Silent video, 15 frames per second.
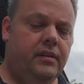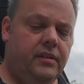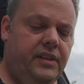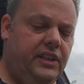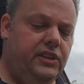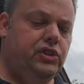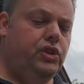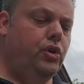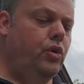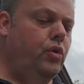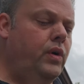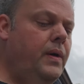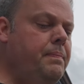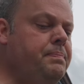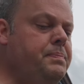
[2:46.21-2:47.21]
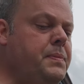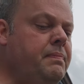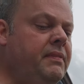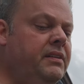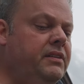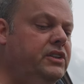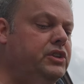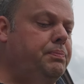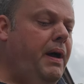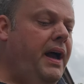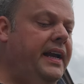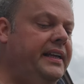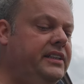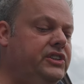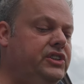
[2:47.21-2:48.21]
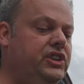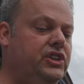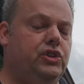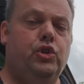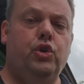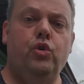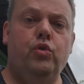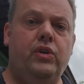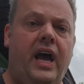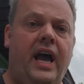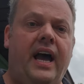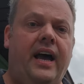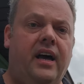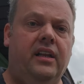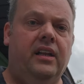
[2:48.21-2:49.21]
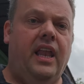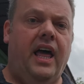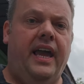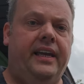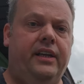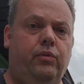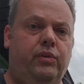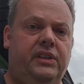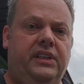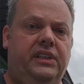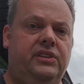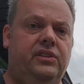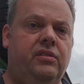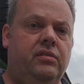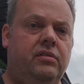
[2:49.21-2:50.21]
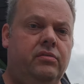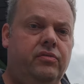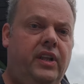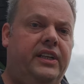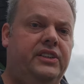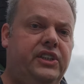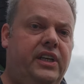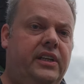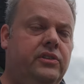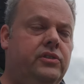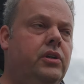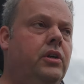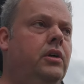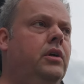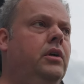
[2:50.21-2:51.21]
these two, the spine is just too not aligned with these fletchings,